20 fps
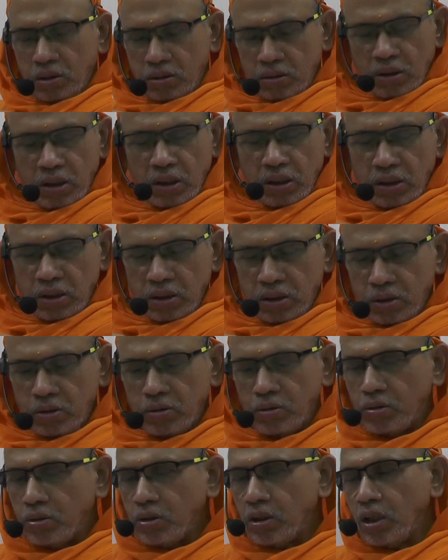you
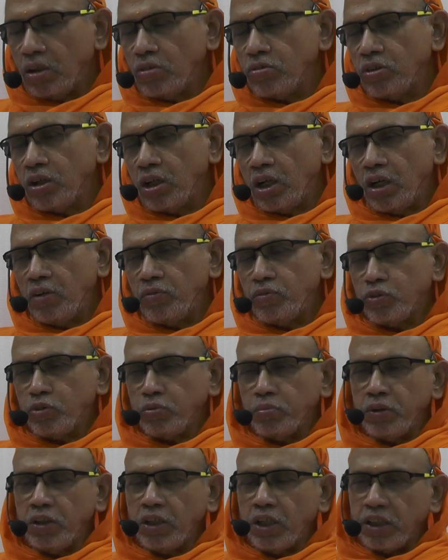don't allow the life to
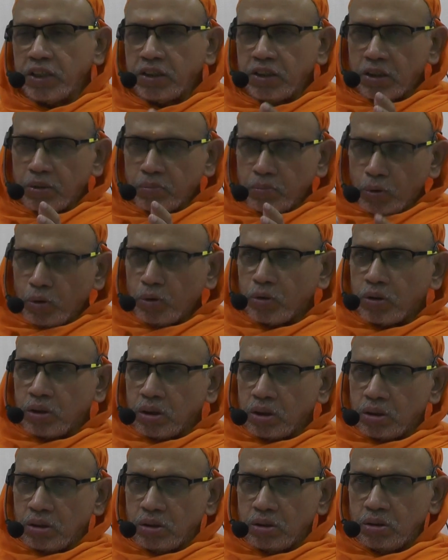be like that boat,
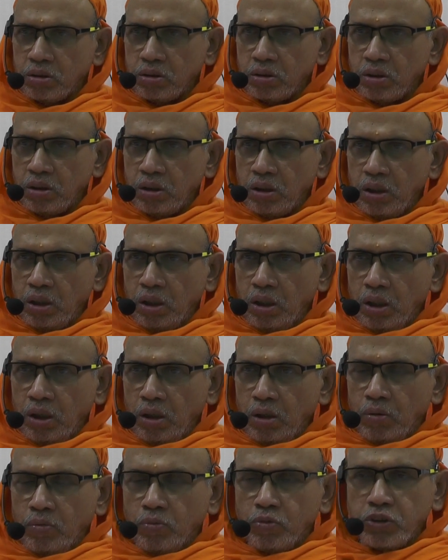
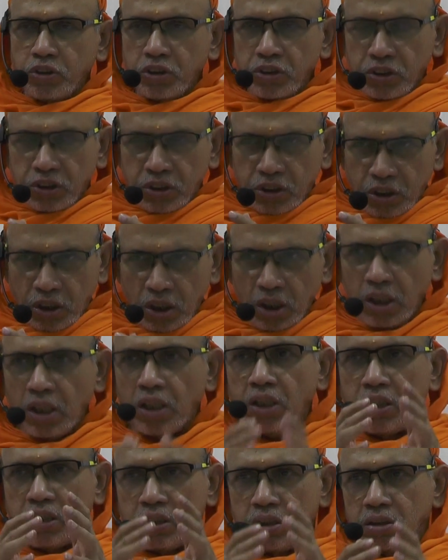which is
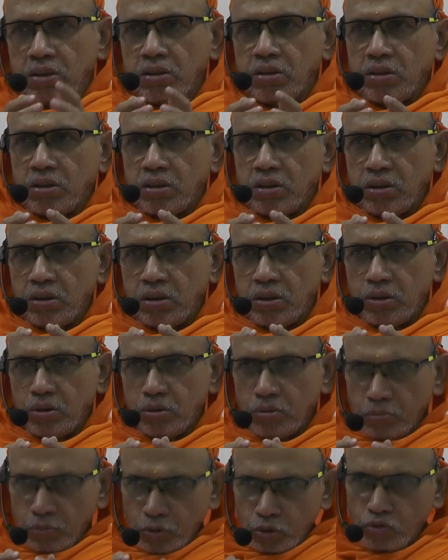struggling
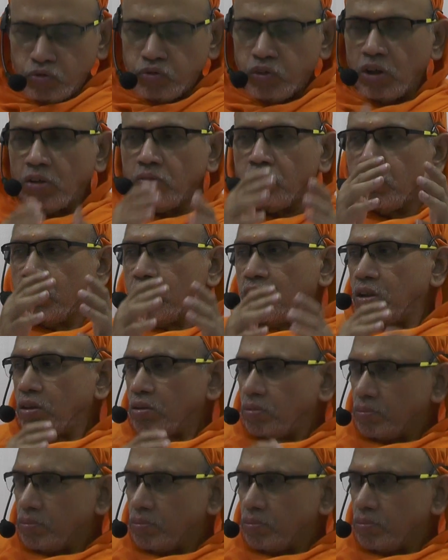to move forward.